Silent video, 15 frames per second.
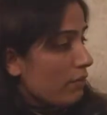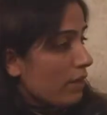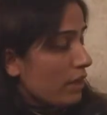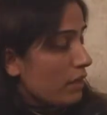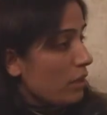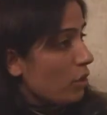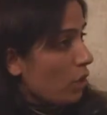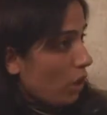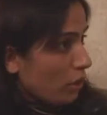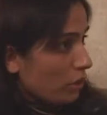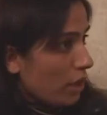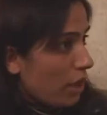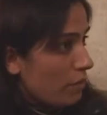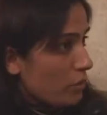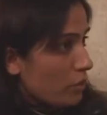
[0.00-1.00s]
even New York
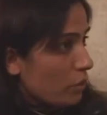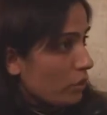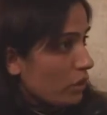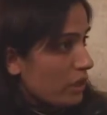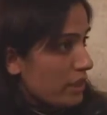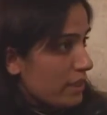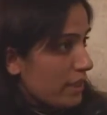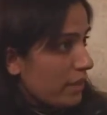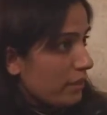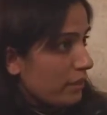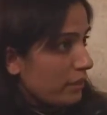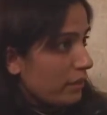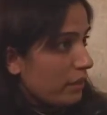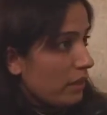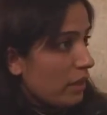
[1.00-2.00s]
Times wrote
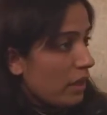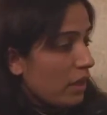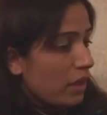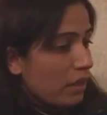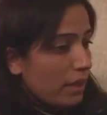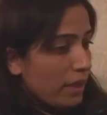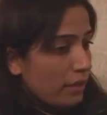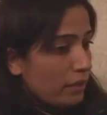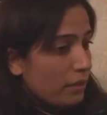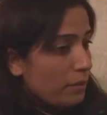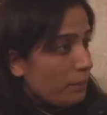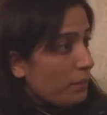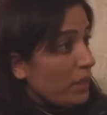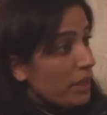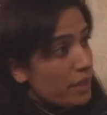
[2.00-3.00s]
recently that
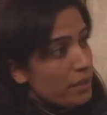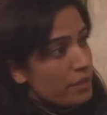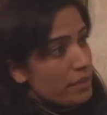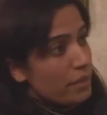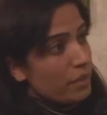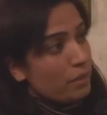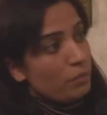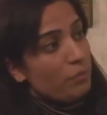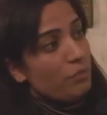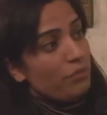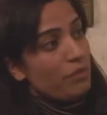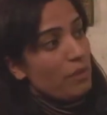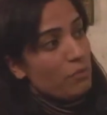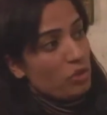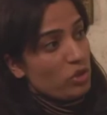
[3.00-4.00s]
he's a
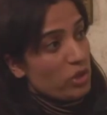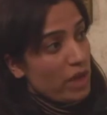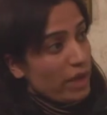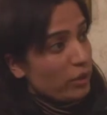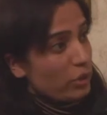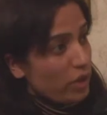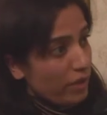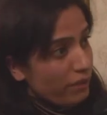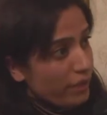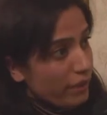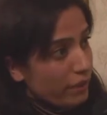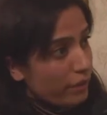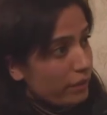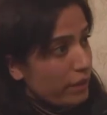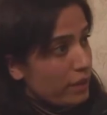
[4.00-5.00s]
famous drug
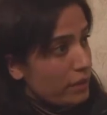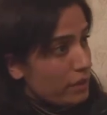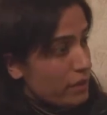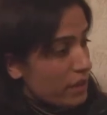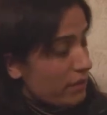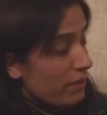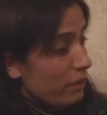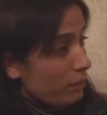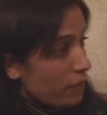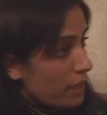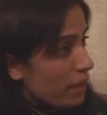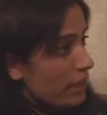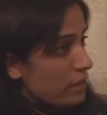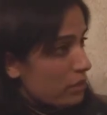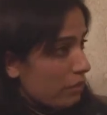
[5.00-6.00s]
trafficker and receiving
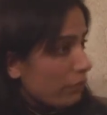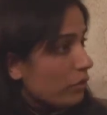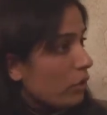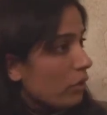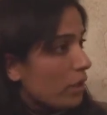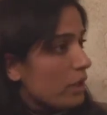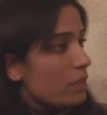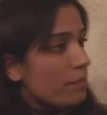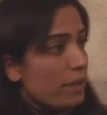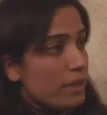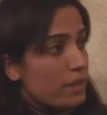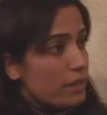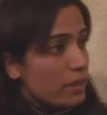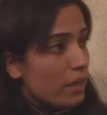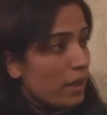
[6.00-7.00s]
millions of dollars by
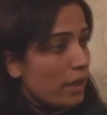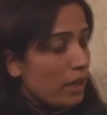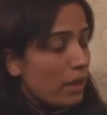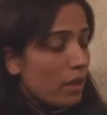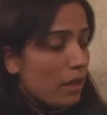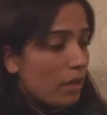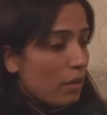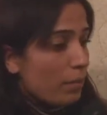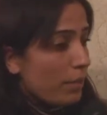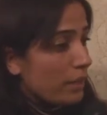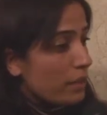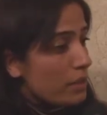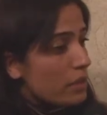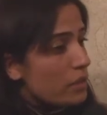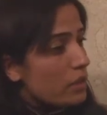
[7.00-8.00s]
CIA.
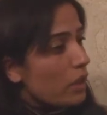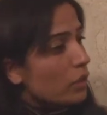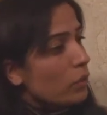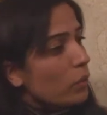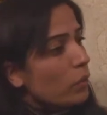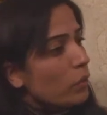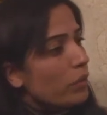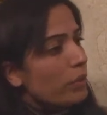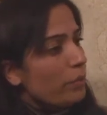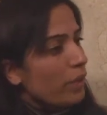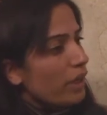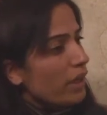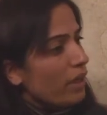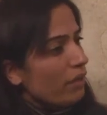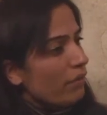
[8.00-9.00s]
But this is not only
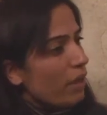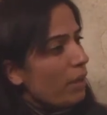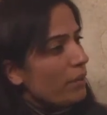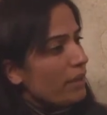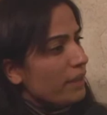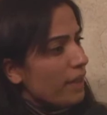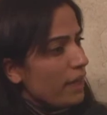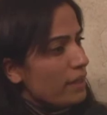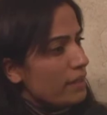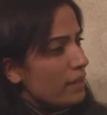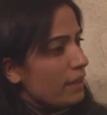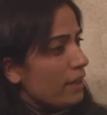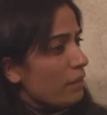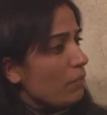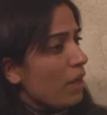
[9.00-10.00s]
brother of Hamid
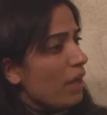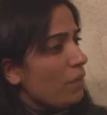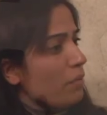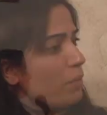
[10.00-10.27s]
Karzai that my